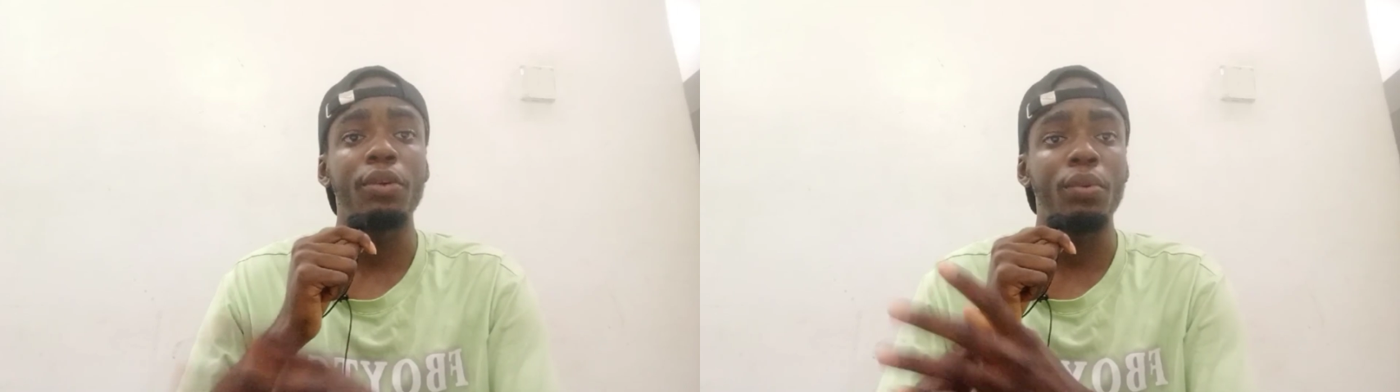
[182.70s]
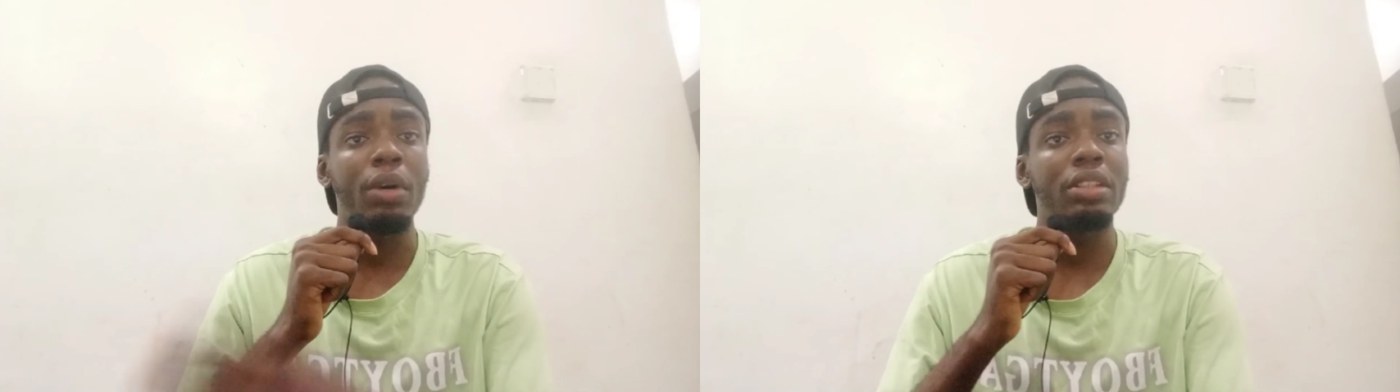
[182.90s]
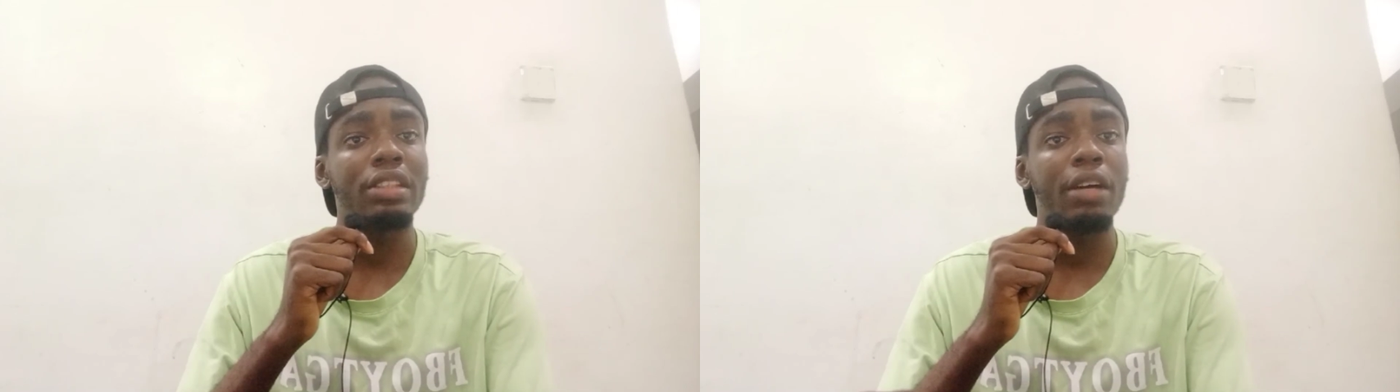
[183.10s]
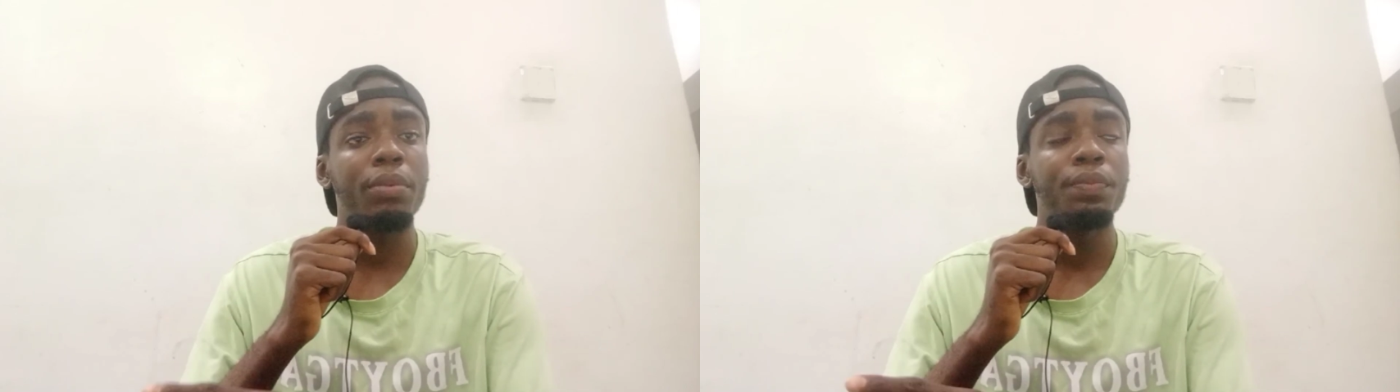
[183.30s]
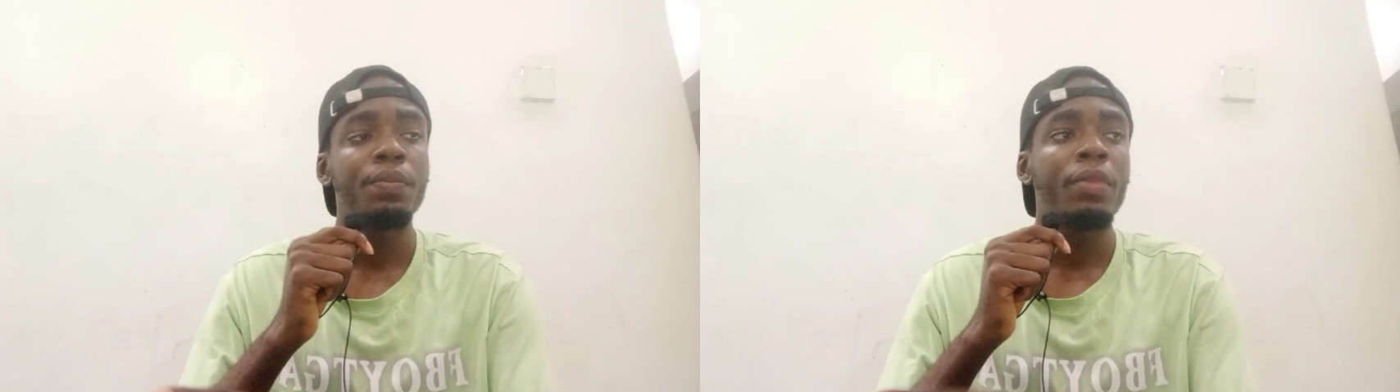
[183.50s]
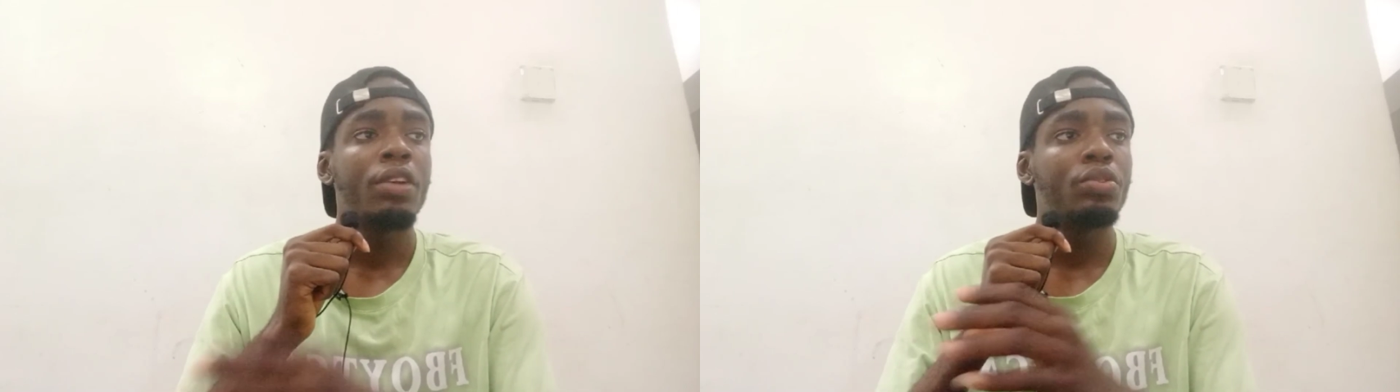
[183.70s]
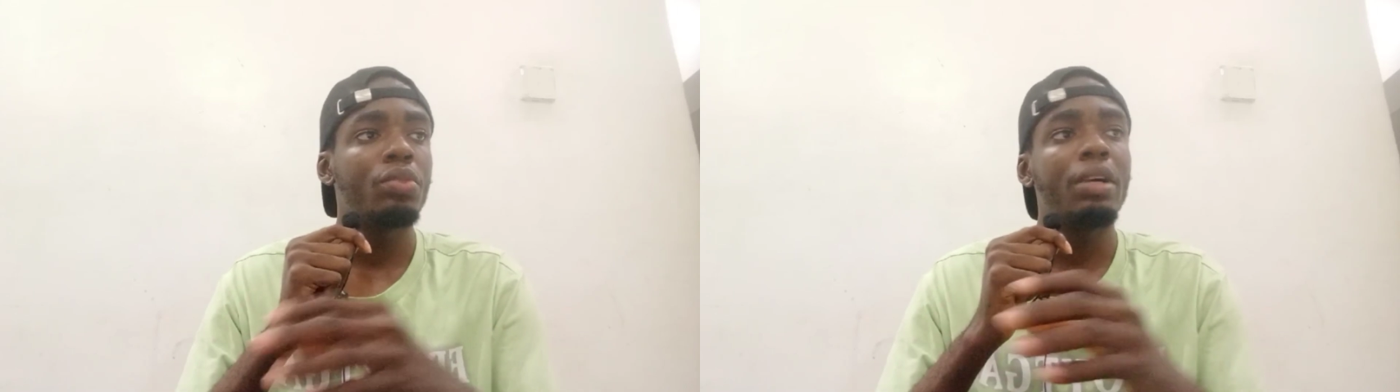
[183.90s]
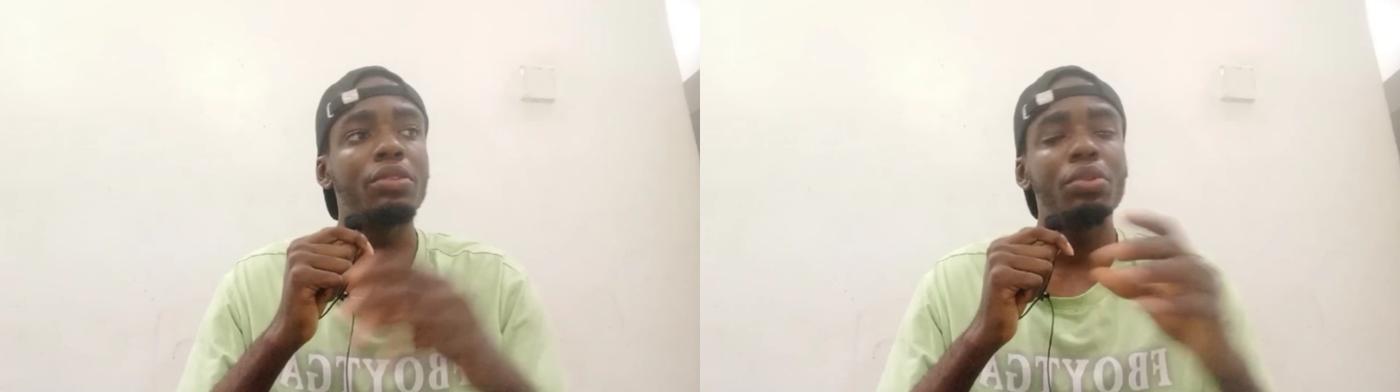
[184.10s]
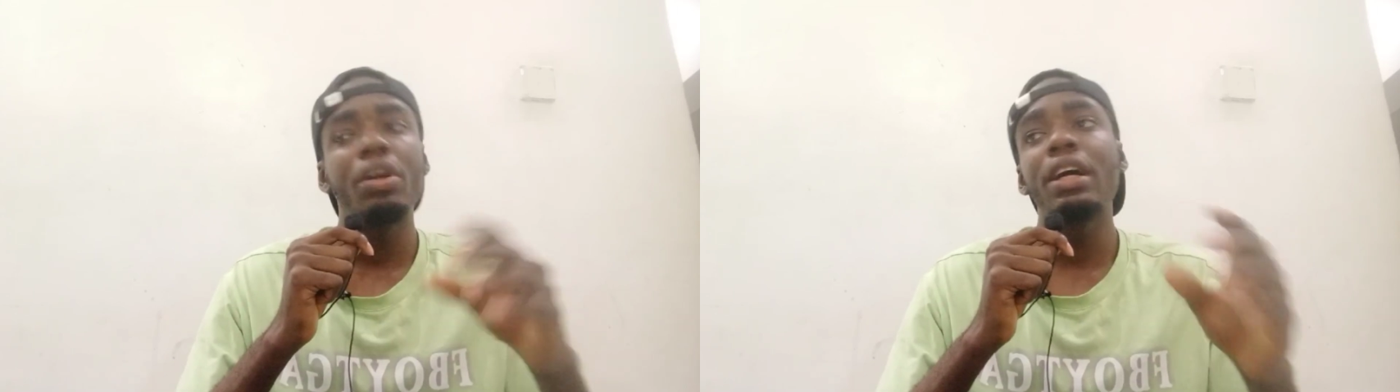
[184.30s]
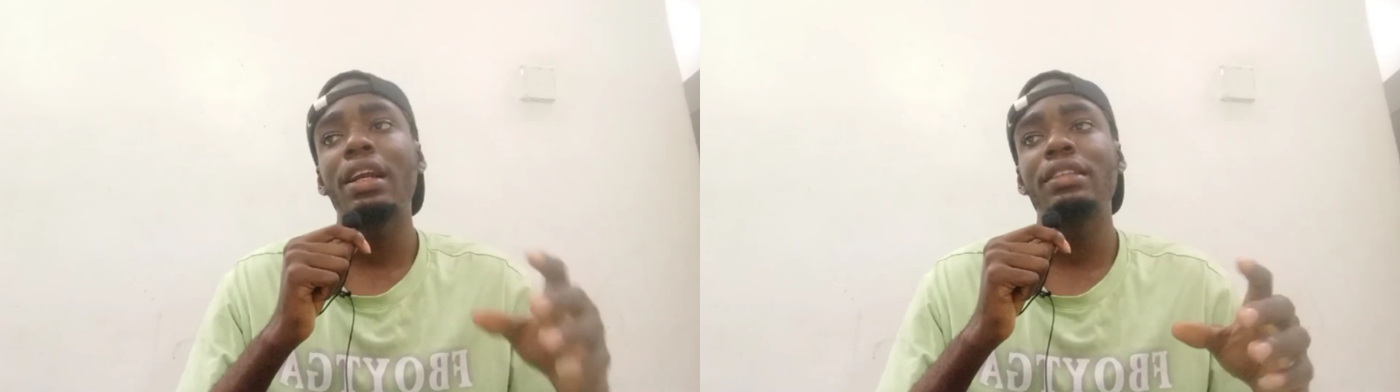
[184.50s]
on WhatsApp. So my
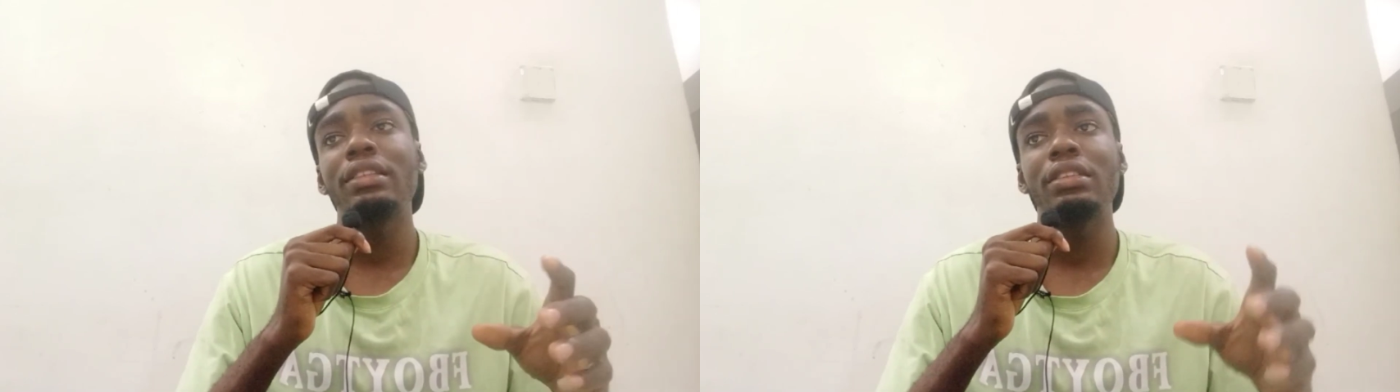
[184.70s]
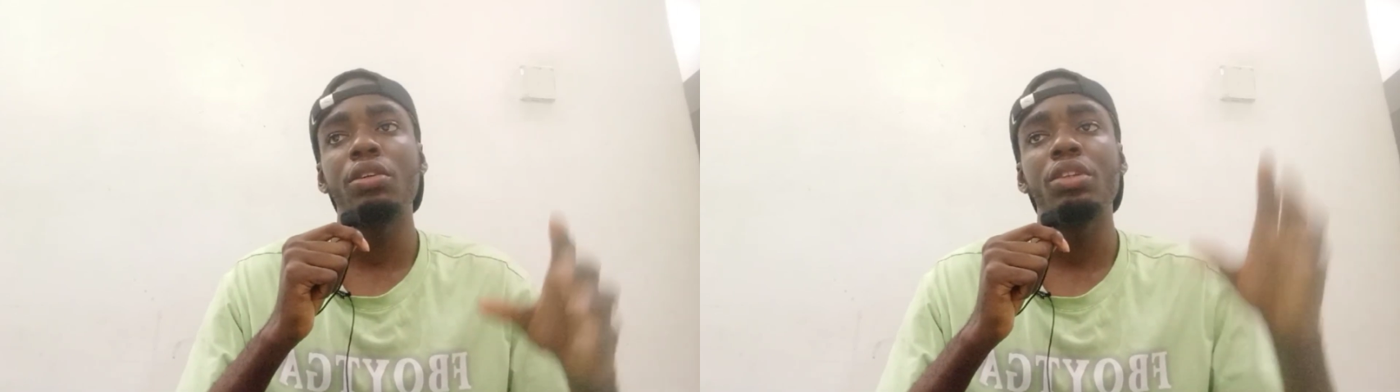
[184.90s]
tutorial classes